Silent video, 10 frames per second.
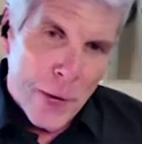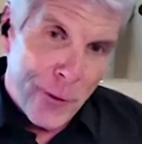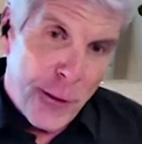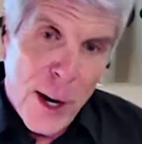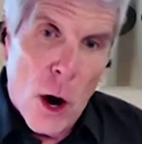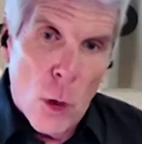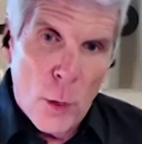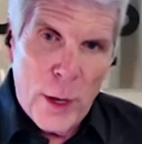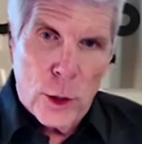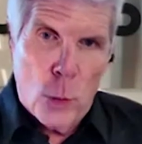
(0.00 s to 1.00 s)
In
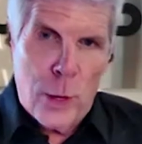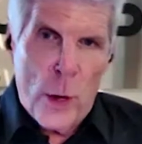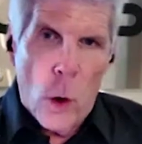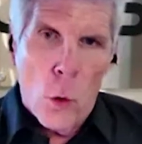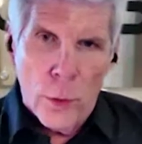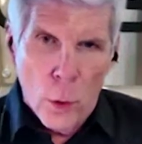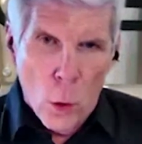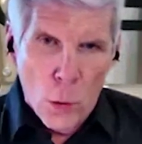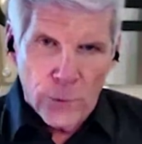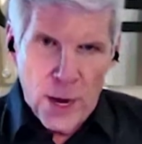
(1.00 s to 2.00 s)
VR, we own the
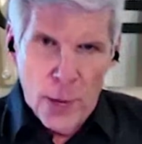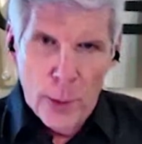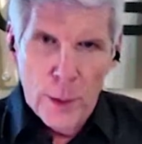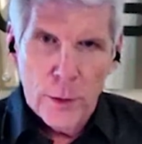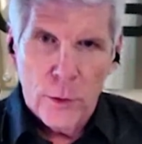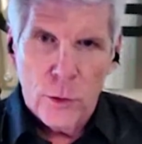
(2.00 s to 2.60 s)
whole environment.